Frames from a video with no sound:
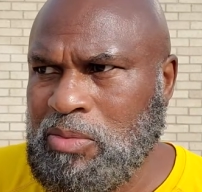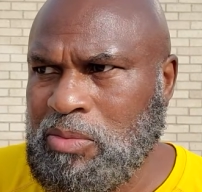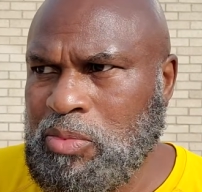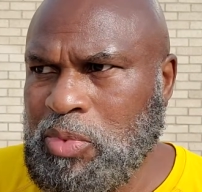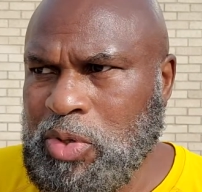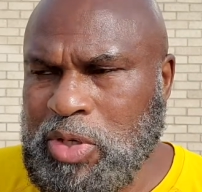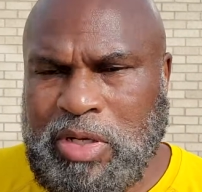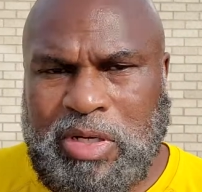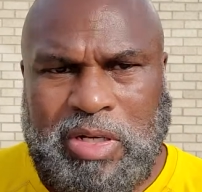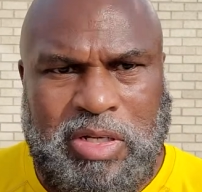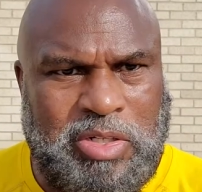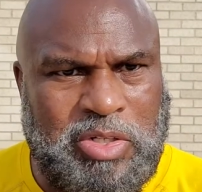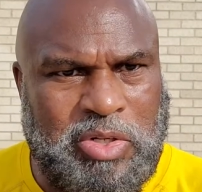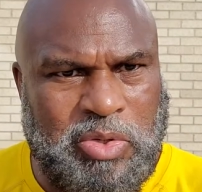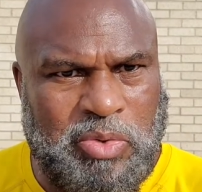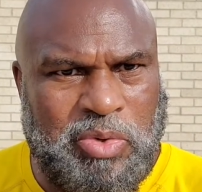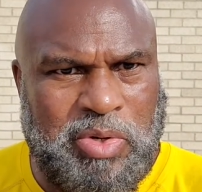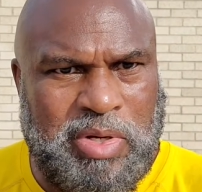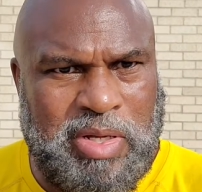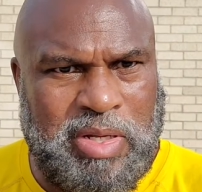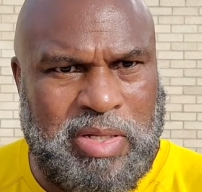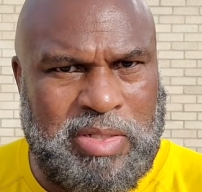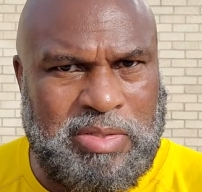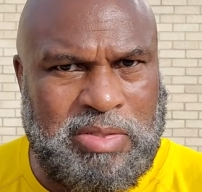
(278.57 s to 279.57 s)
we're
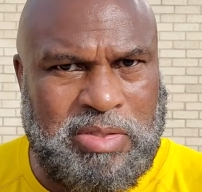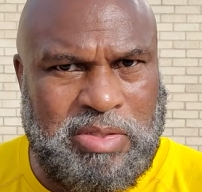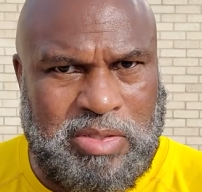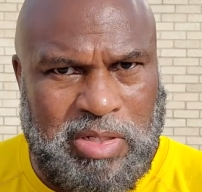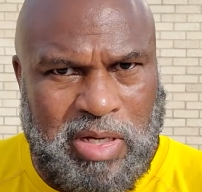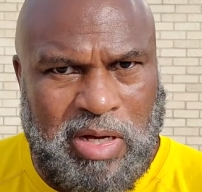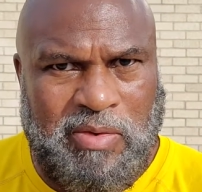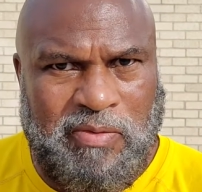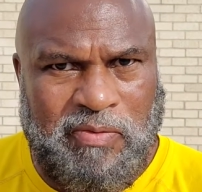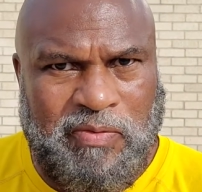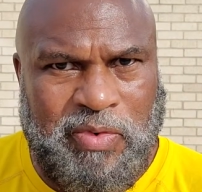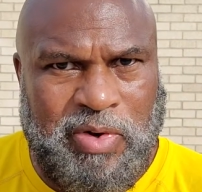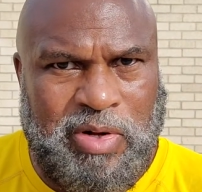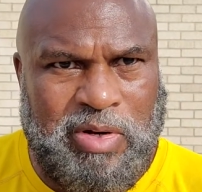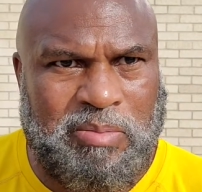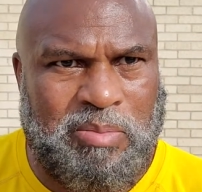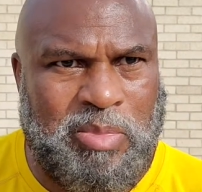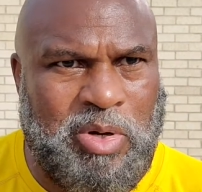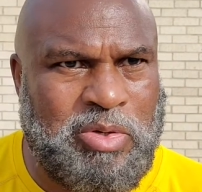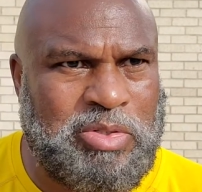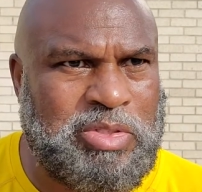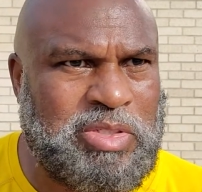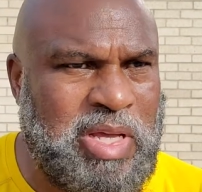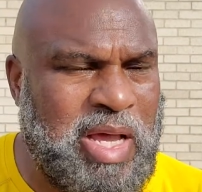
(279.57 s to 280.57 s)
doing something for the
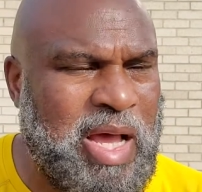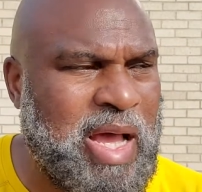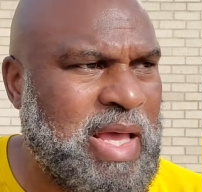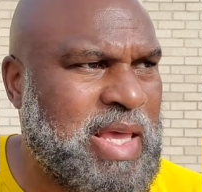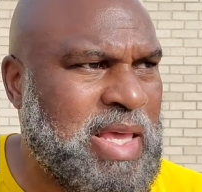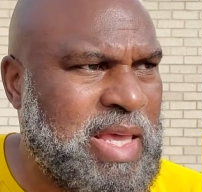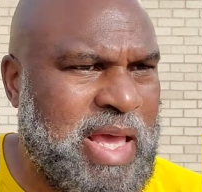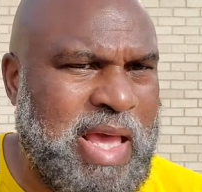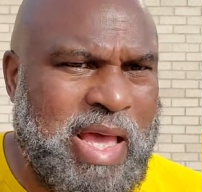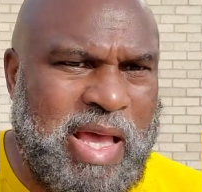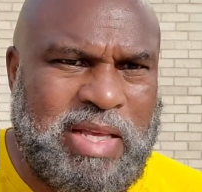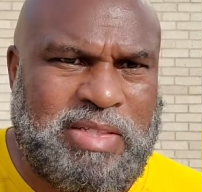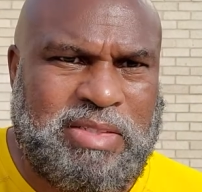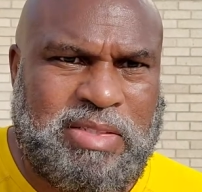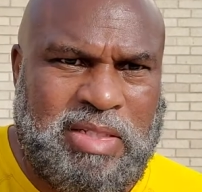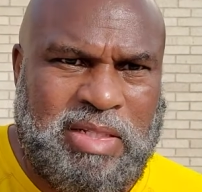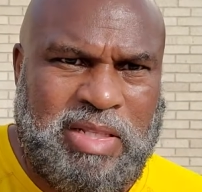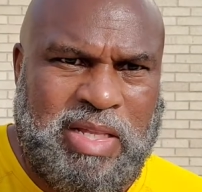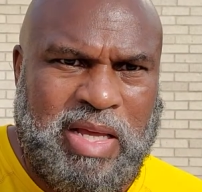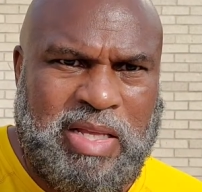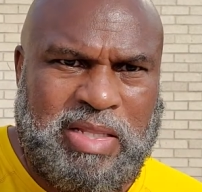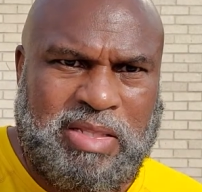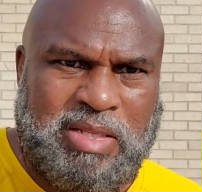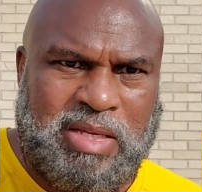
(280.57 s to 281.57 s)
Most High, He has to
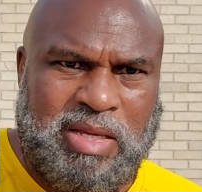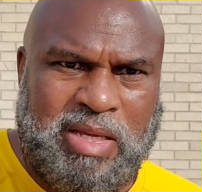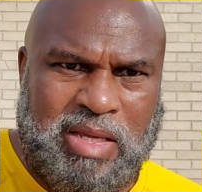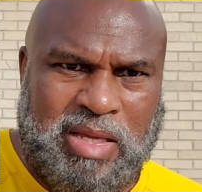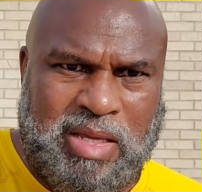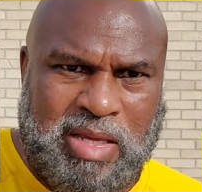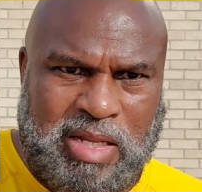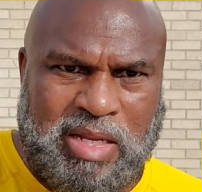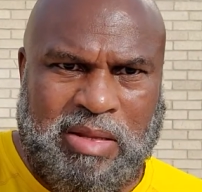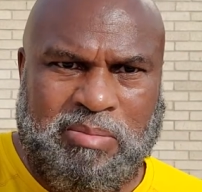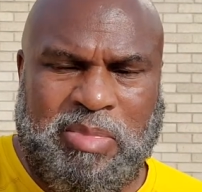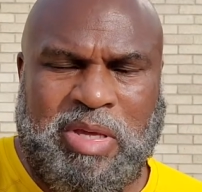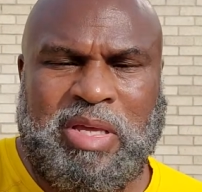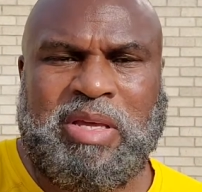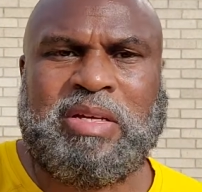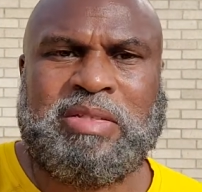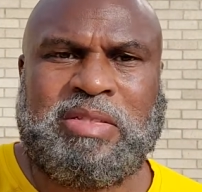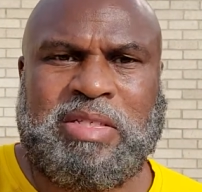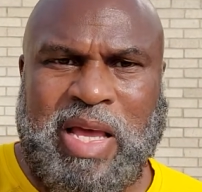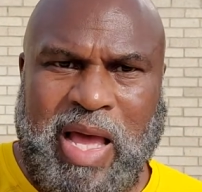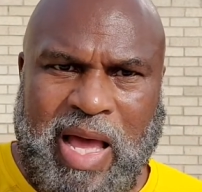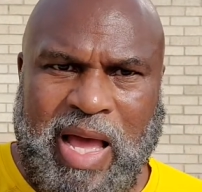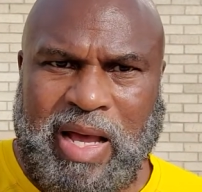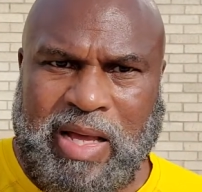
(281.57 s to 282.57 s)
let the enemy
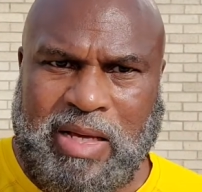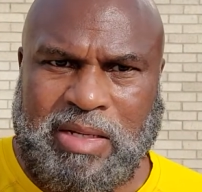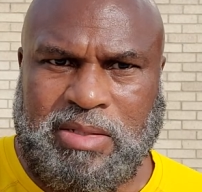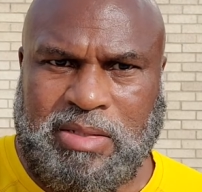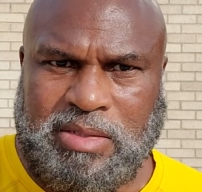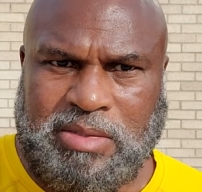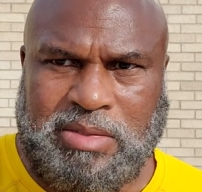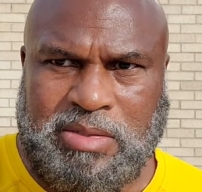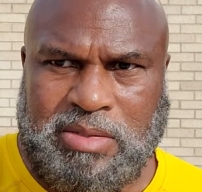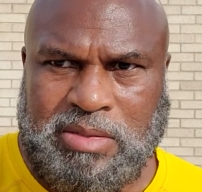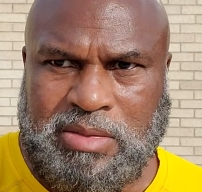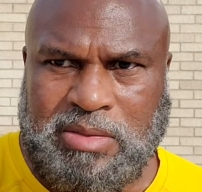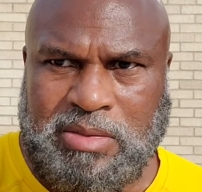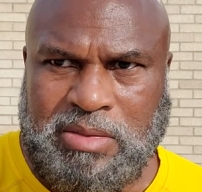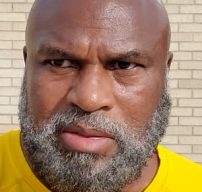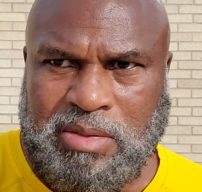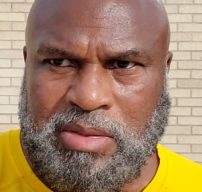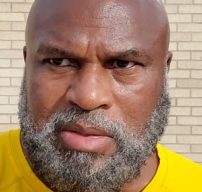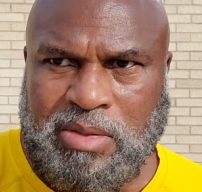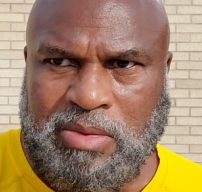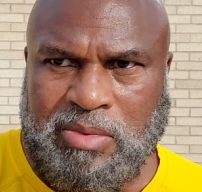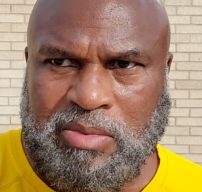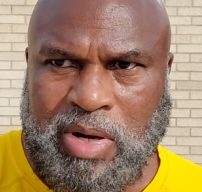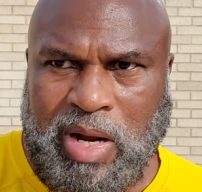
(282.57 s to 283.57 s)
attack us,
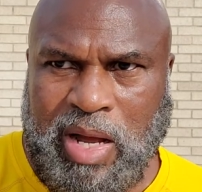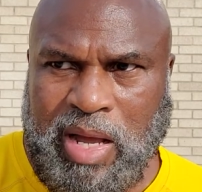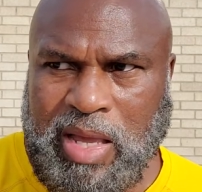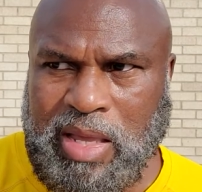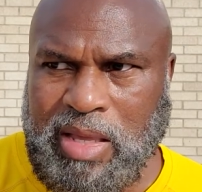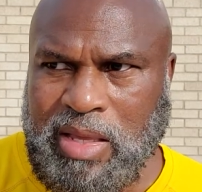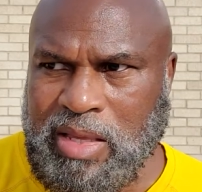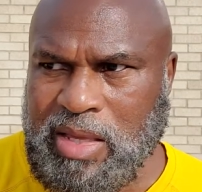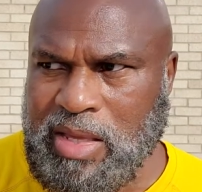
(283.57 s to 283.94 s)
right?